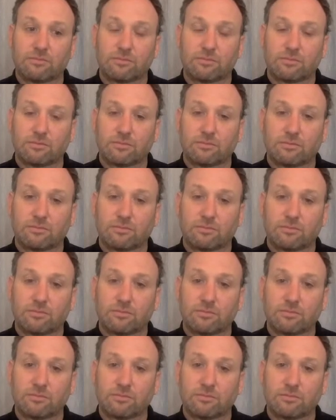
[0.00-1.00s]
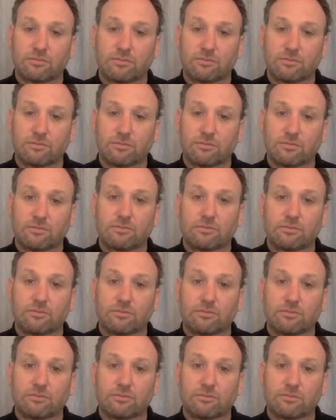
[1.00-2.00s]

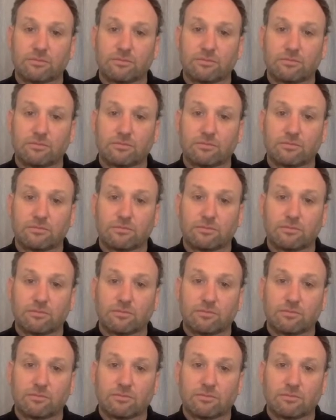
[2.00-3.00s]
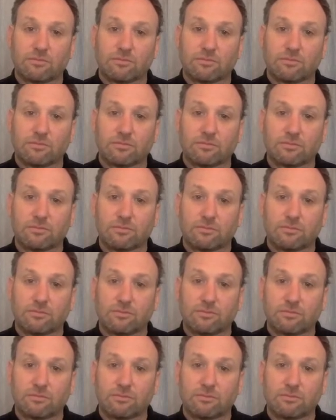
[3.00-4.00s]

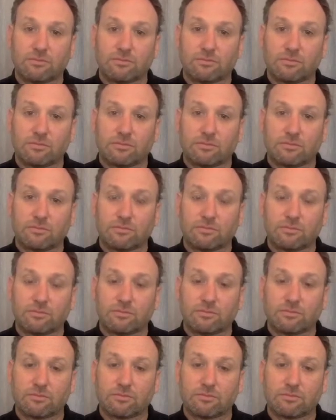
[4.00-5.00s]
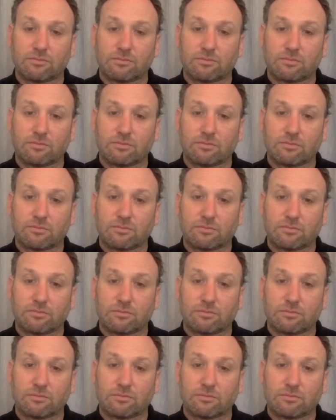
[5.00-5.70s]
No words are spoken by the person on screen.